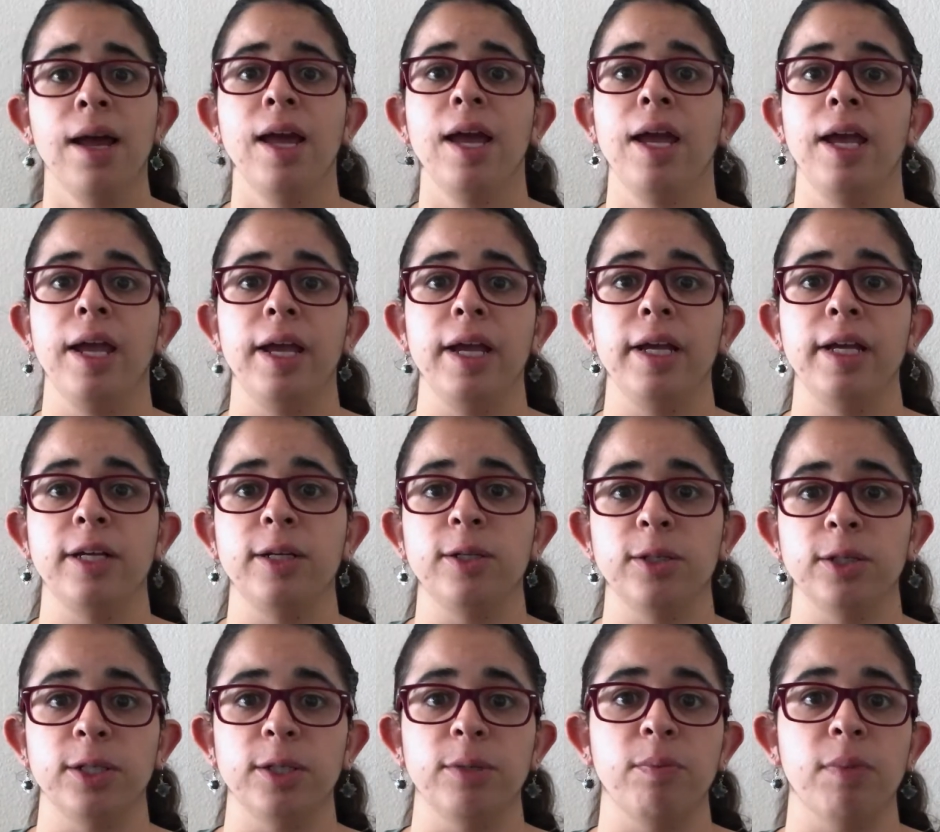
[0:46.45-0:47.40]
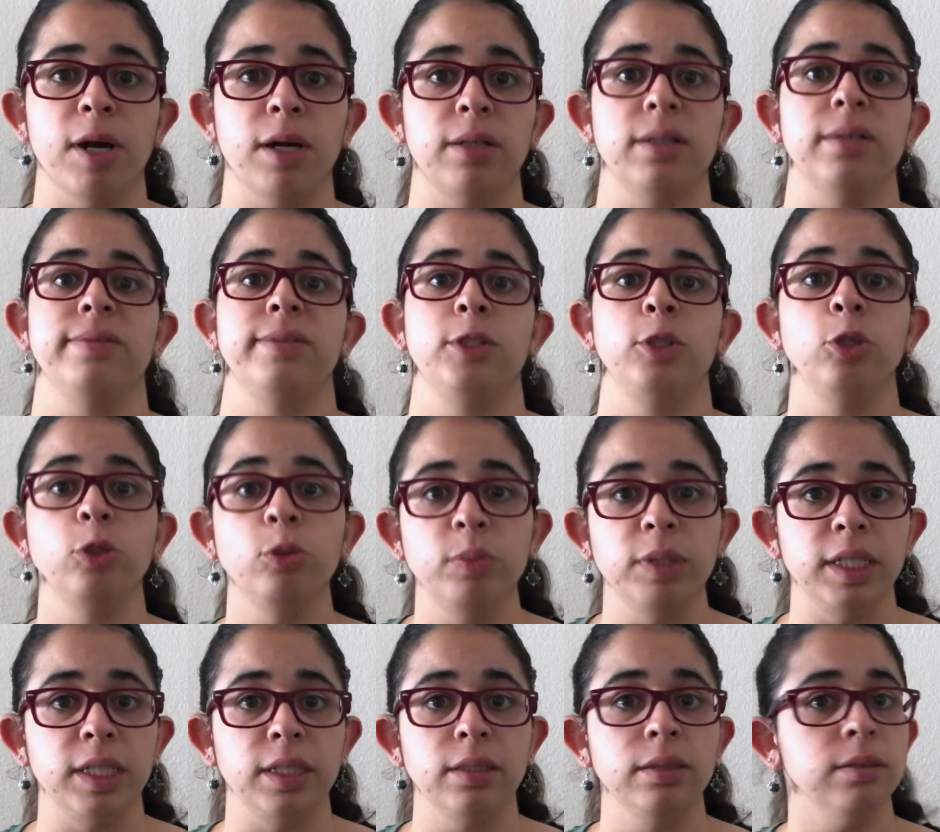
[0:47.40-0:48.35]
a good amount of
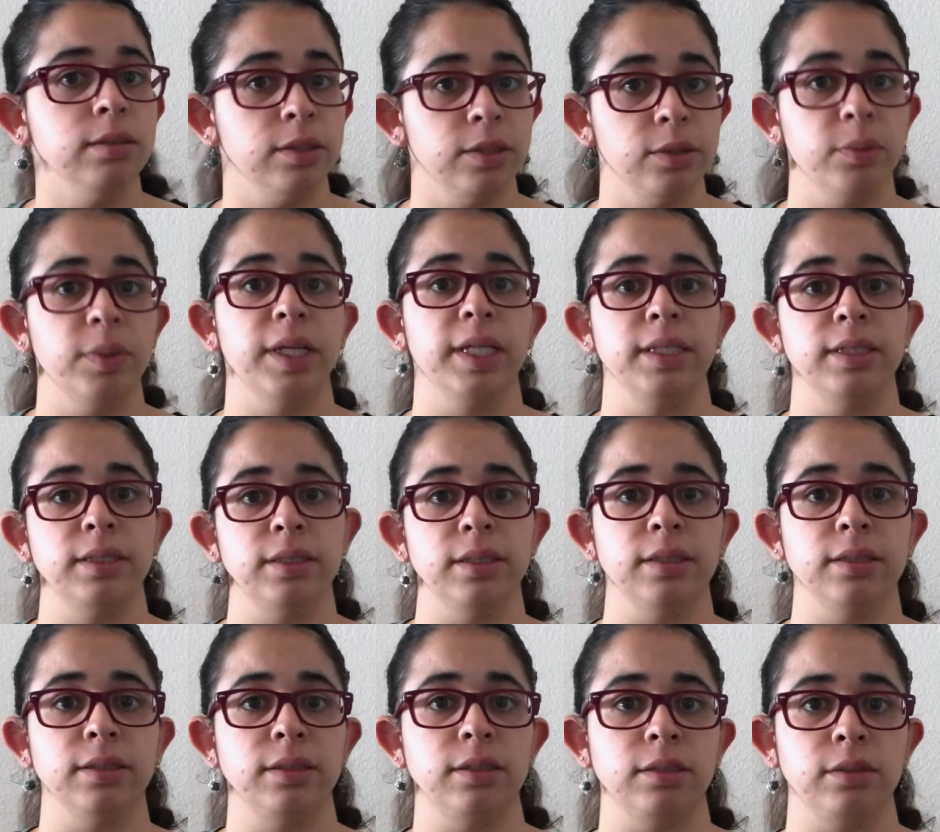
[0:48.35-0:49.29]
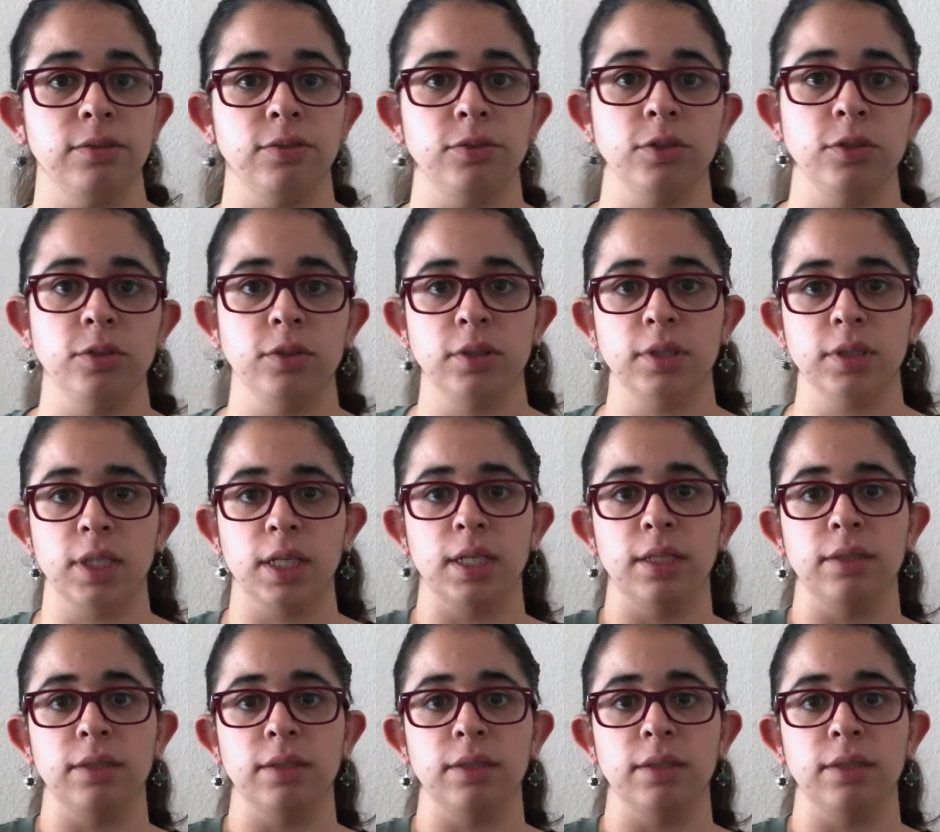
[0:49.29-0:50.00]
tubing in a way, since the flute's